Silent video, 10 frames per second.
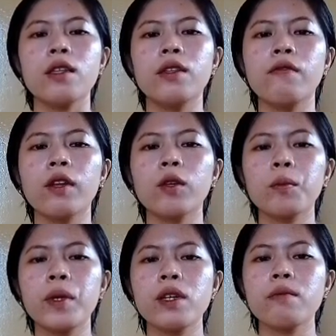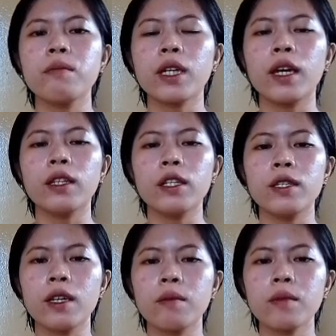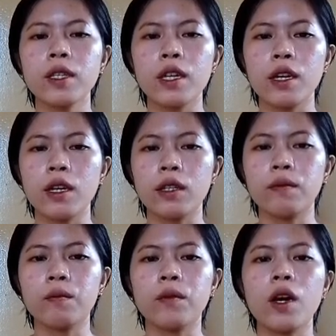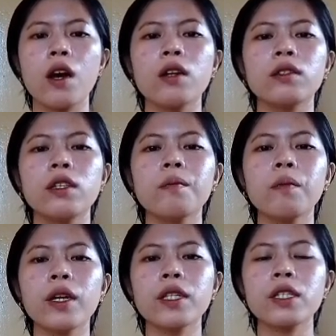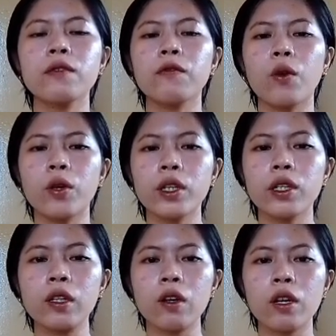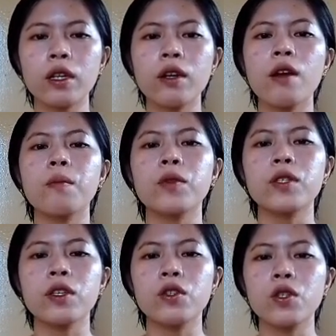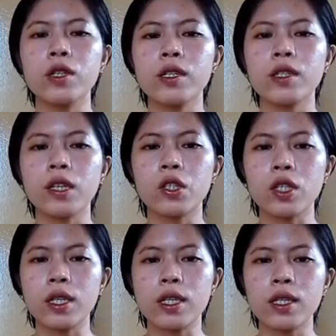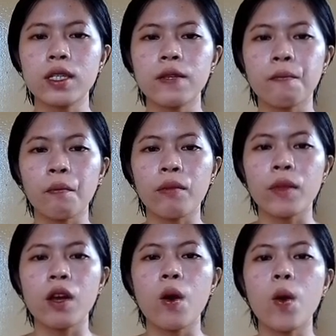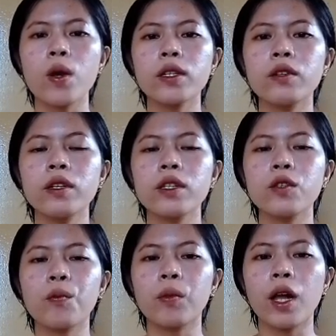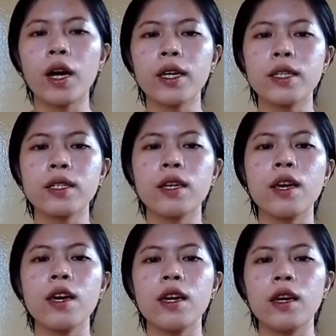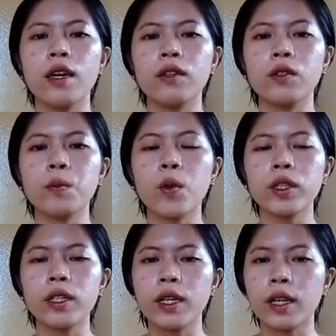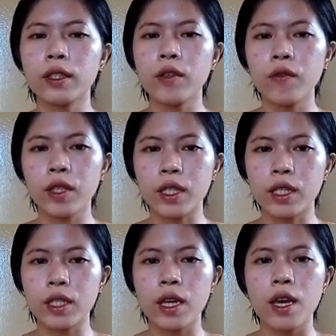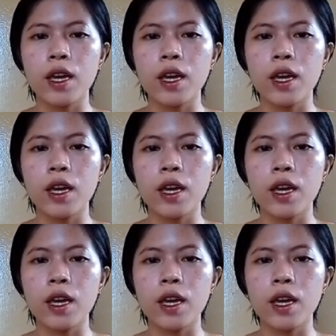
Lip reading: developing mechanisms and templates for regular procedures such as ordering supplies, and reporting activities